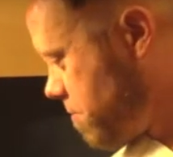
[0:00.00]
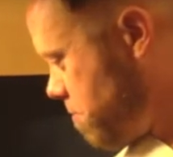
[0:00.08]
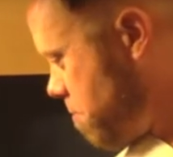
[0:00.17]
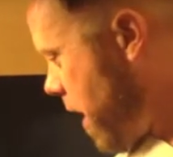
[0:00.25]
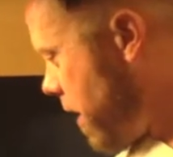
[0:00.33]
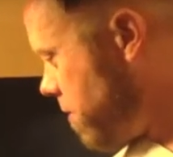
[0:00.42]

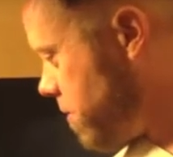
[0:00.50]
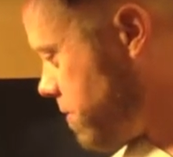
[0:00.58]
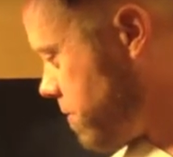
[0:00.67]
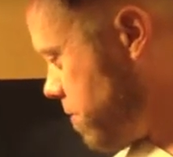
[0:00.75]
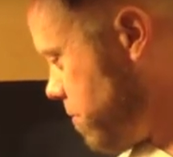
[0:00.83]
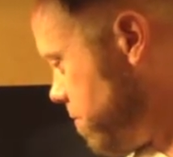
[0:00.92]

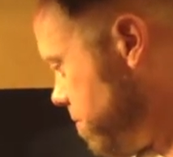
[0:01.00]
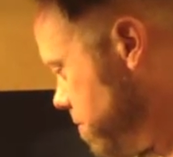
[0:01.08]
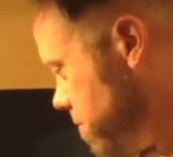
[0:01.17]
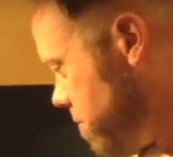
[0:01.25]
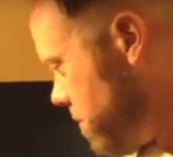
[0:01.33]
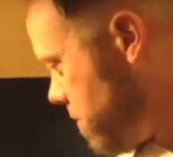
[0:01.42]
miners who
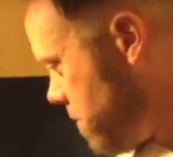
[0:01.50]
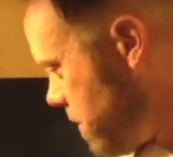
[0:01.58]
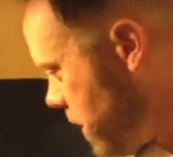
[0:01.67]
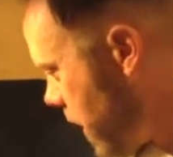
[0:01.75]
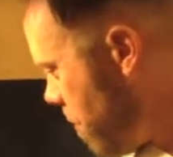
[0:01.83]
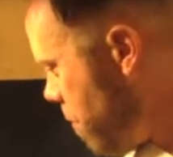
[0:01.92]

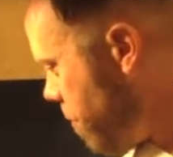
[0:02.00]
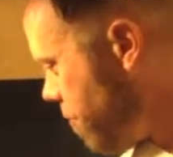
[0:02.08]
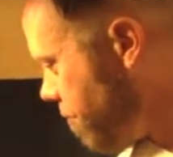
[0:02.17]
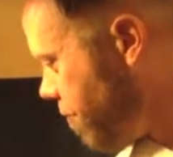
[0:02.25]
came up with the